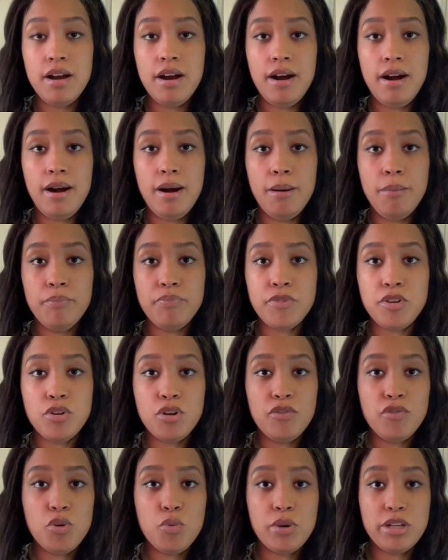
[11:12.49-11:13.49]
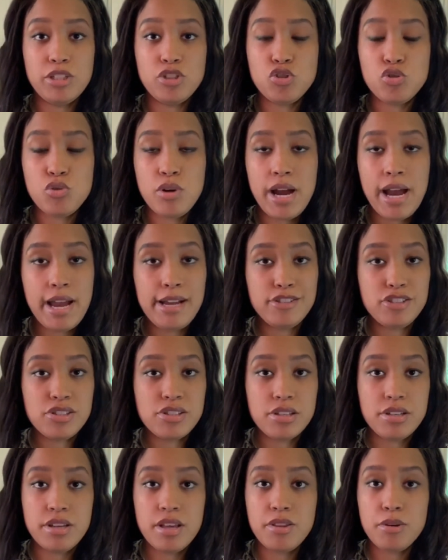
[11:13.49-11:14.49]
You know, if you want to try
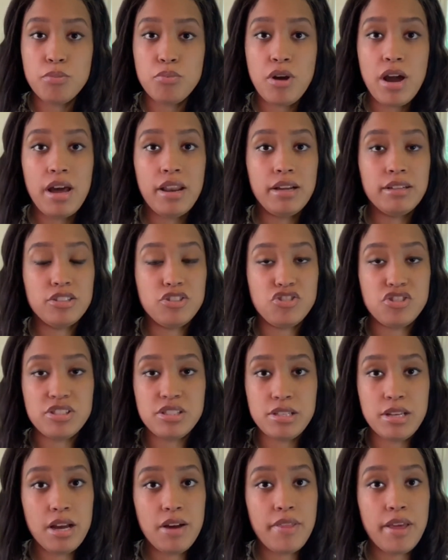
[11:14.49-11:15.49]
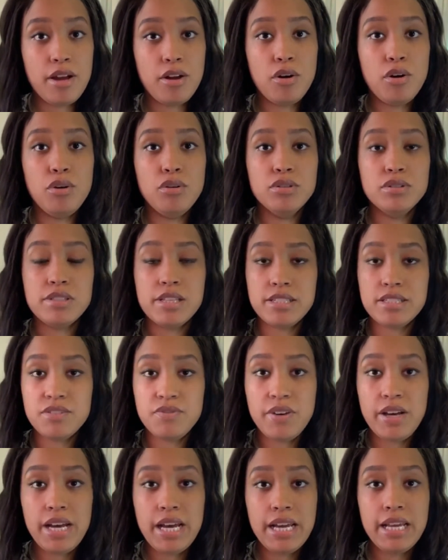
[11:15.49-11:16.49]
just another product and just see how that goes, that's
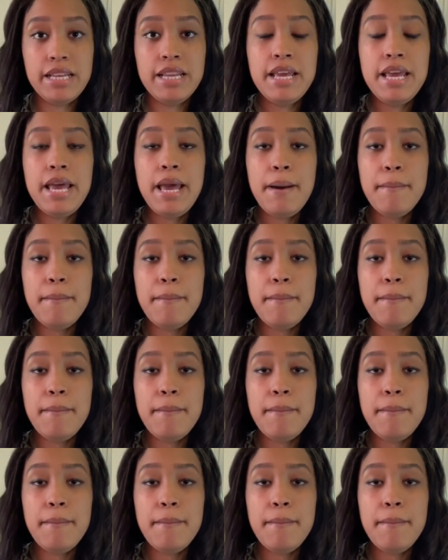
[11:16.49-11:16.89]
fine.